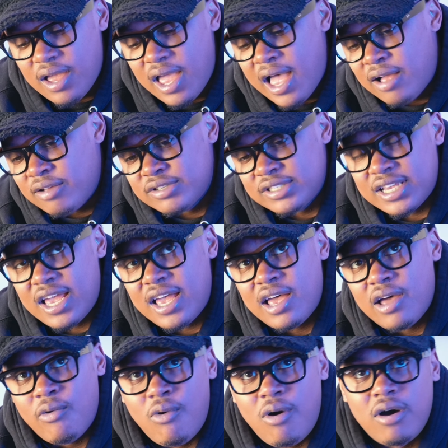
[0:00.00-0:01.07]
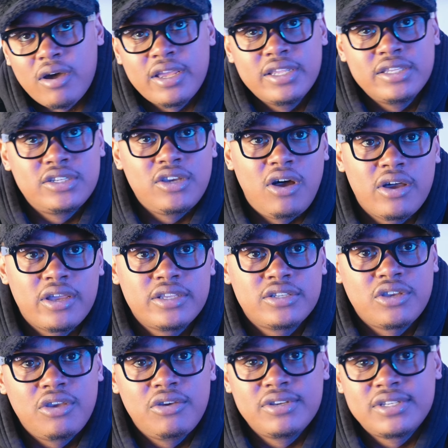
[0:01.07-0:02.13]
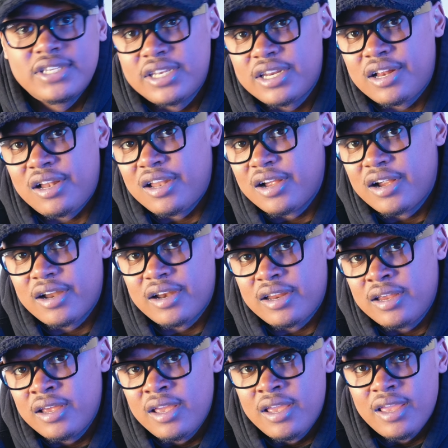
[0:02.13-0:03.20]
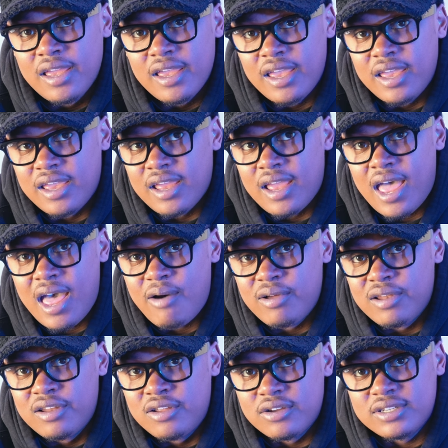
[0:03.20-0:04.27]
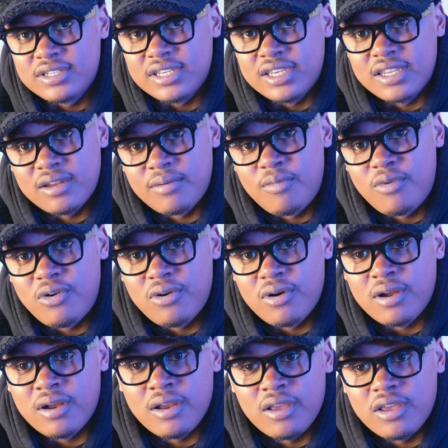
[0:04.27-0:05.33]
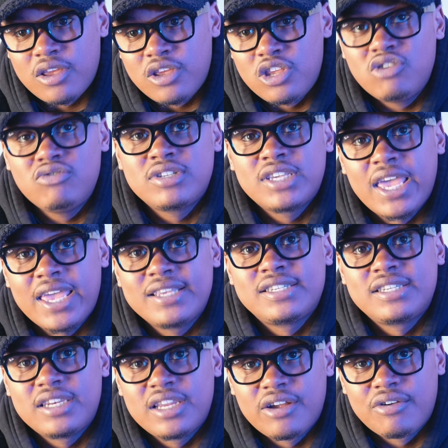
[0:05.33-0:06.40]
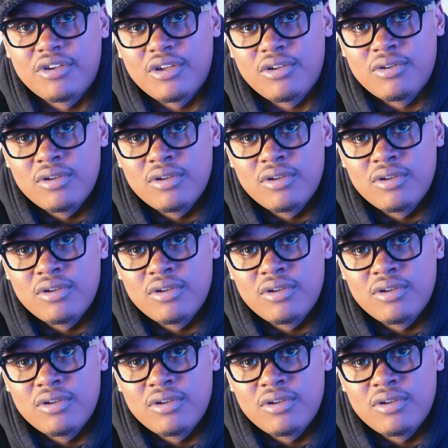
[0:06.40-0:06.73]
outside, walking, talking, so you can see the clarity and how it looks in a more use case scenario.